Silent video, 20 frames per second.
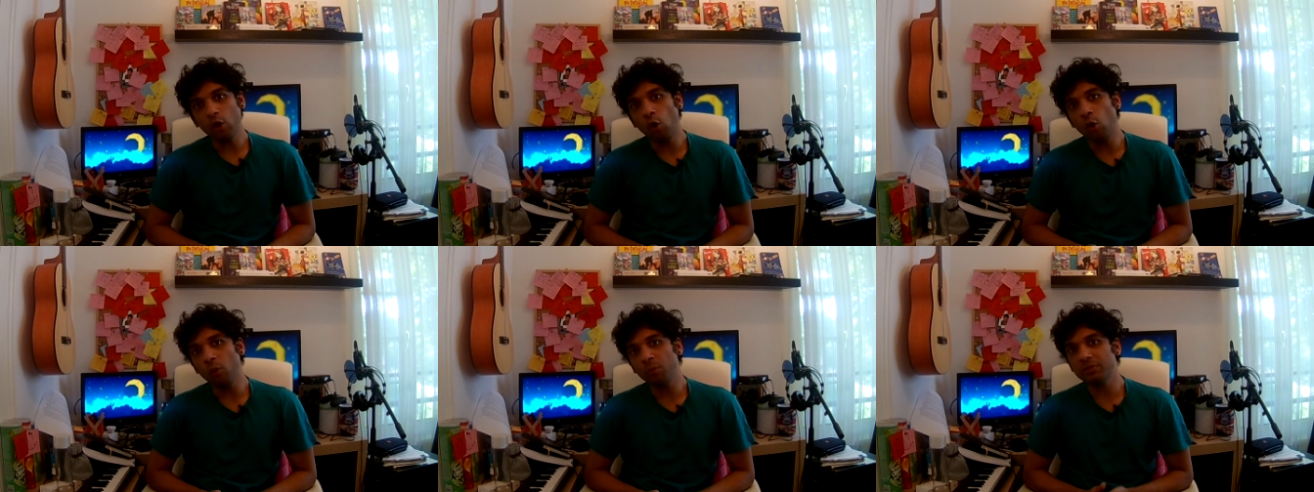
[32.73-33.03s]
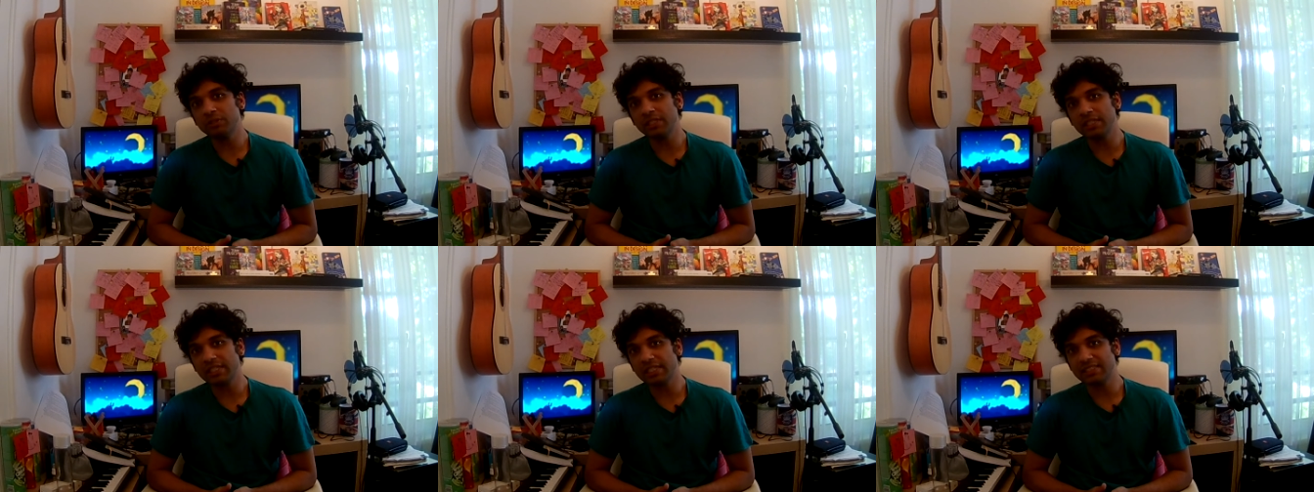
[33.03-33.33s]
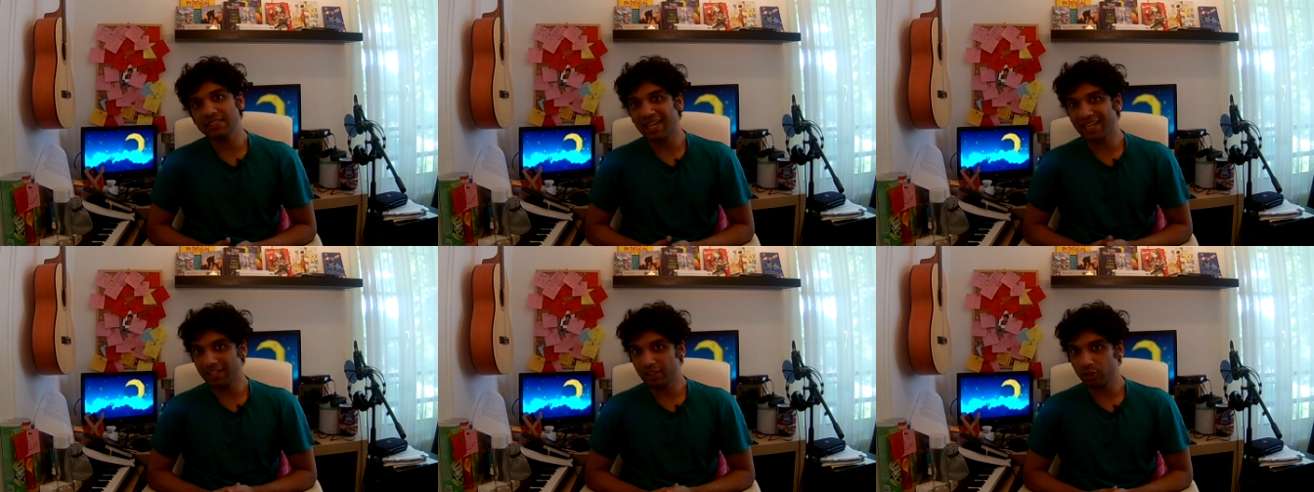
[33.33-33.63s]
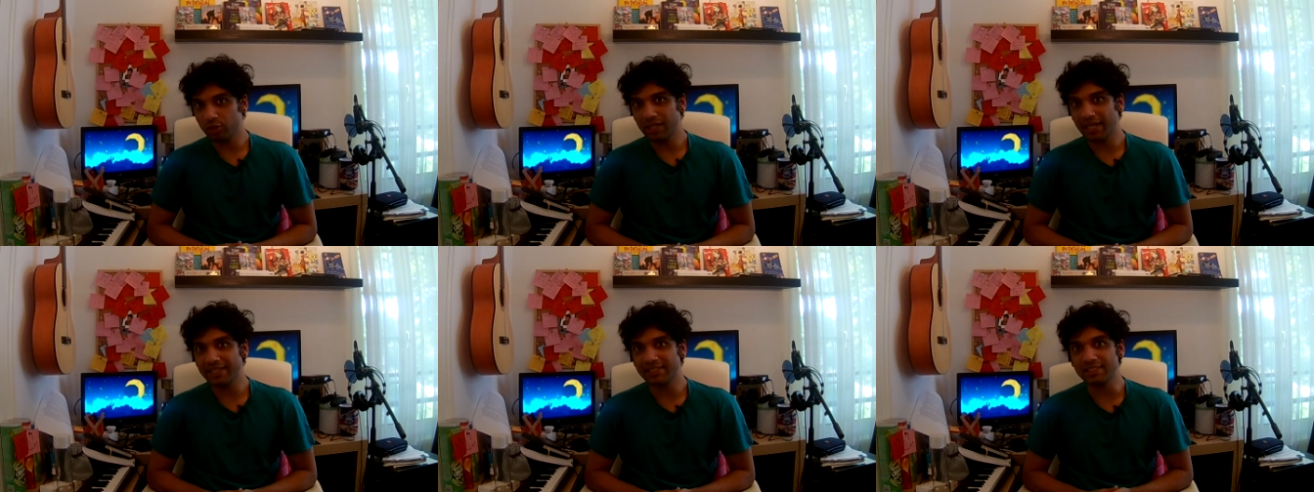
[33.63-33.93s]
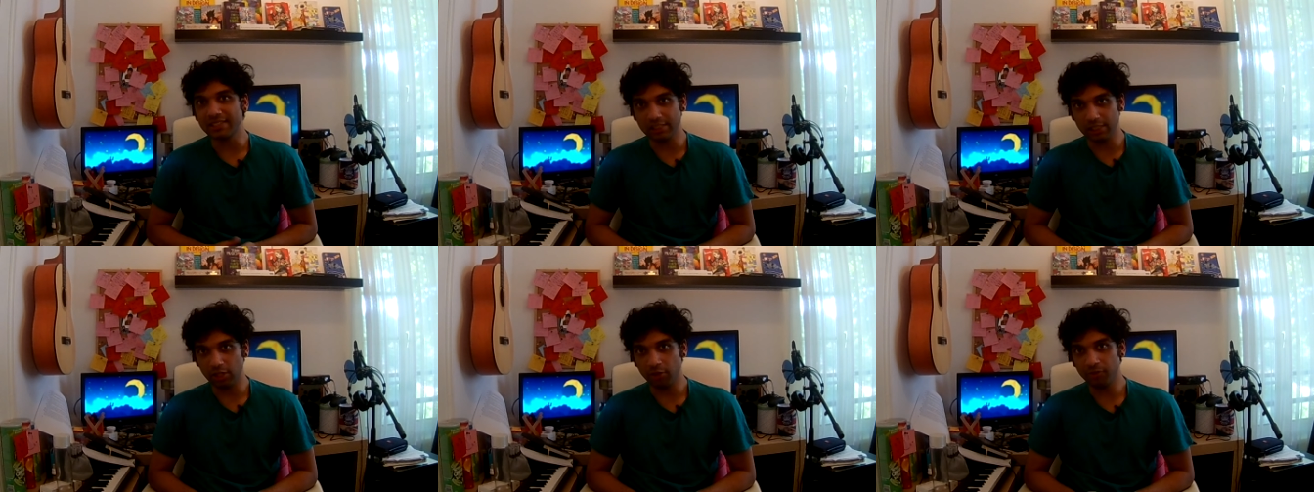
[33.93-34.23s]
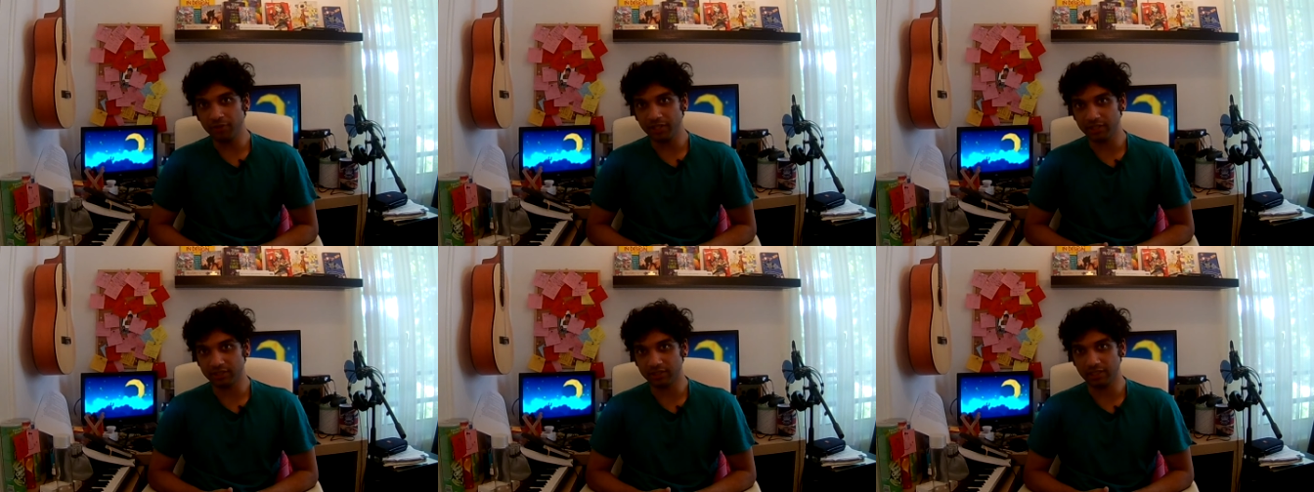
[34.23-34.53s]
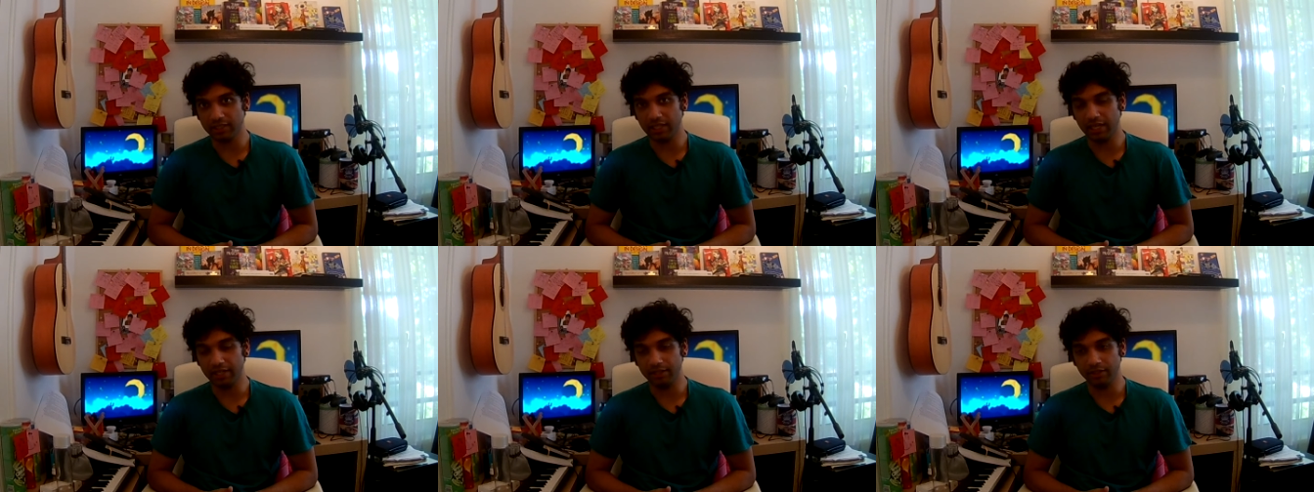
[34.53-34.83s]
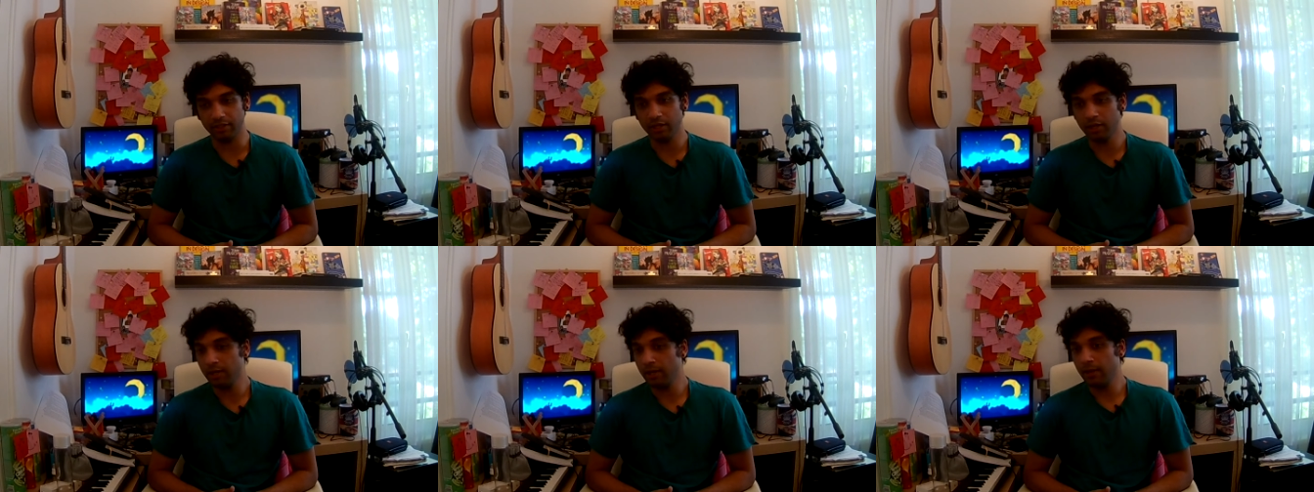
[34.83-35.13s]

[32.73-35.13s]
homesick is starting to get serious again.